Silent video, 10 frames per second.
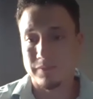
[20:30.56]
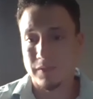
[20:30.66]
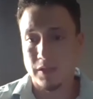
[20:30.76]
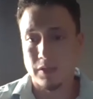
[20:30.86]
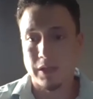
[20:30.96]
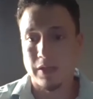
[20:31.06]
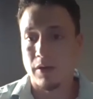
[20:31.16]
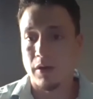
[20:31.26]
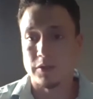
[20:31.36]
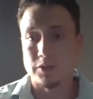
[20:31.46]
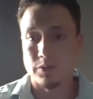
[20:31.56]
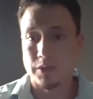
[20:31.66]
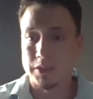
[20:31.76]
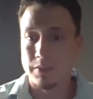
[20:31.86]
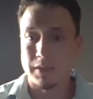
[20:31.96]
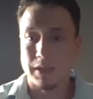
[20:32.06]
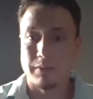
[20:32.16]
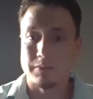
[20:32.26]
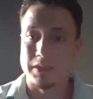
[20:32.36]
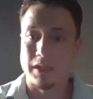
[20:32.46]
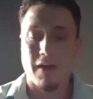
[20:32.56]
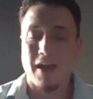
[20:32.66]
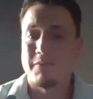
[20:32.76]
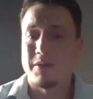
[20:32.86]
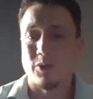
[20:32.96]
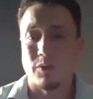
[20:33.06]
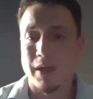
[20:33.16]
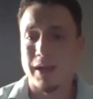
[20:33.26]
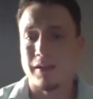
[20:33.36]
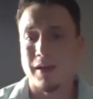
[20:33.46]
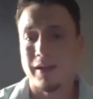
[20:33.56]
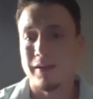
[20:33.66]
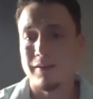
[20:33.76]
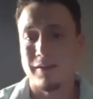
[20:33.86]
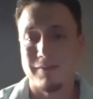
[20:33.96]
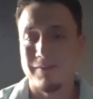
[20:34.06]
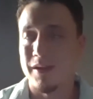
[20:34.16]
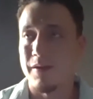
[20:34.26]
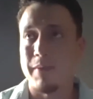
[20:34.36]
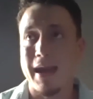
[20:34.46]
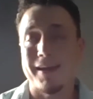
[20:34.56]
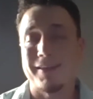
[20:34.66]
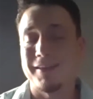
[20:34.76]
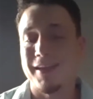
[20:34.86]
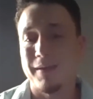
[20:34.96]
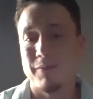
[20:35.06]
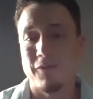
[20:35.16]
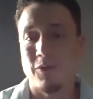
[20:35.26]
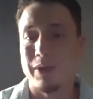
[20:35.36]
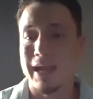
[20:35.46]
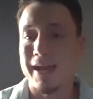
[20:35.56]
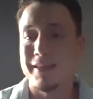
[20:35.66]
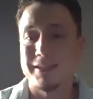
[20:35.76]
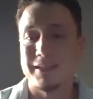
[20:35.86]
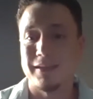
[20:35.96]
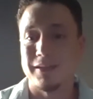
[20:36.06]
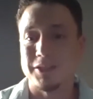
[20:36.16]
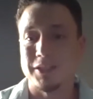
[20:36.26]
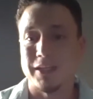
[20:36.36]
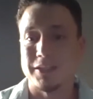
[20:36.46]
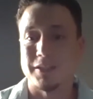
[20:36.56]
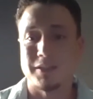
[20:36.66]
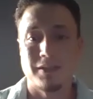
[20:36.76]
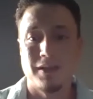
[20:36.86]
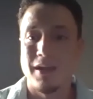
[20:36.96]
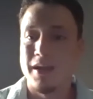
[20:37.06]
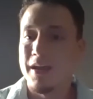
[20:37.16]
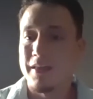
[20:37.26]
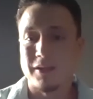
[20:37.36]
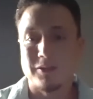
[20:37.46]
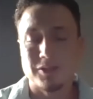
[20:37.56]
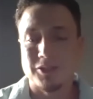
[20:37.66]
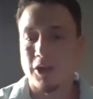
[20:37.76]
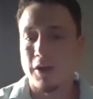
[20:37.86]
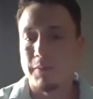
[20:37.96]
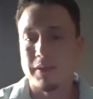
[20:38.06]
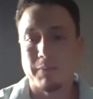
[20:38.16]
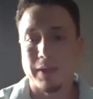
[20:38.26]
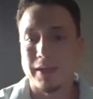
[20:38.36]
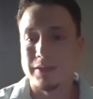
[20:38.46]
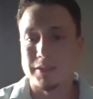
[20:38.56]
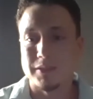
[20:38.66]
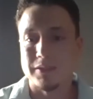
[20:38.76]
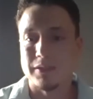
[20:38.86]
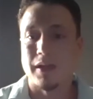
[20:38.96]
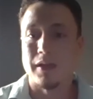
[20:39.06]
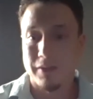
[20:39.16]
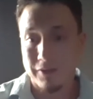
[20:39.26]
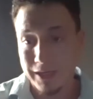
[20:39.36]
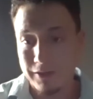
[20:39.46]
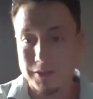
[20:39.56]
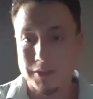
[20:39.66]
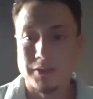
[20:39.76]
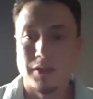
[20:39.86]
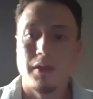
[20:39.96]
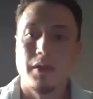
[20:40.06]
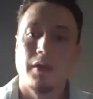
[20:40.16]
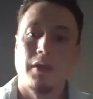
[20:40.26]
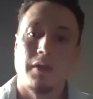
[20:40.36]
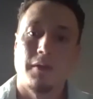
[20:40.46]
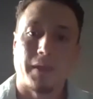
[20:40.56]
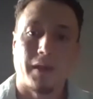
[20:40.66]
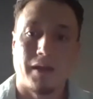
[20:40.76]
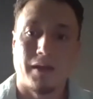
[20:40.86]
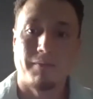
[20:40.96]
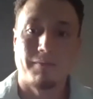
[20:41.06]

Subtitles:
You hear horror stories sometimes. I've been told by a client, back in the day before we had these needle exchanges, they used to sharpen their pins, their needles, so